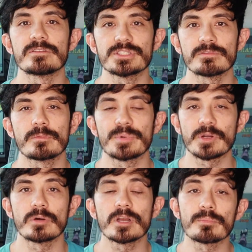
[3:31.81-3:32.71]
Shiver
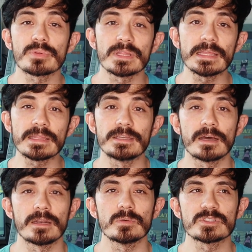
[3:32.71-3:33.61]
Bureau completely
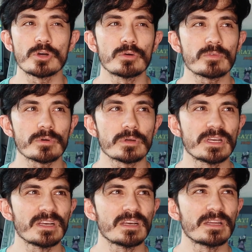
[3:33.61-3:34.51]
done. It was over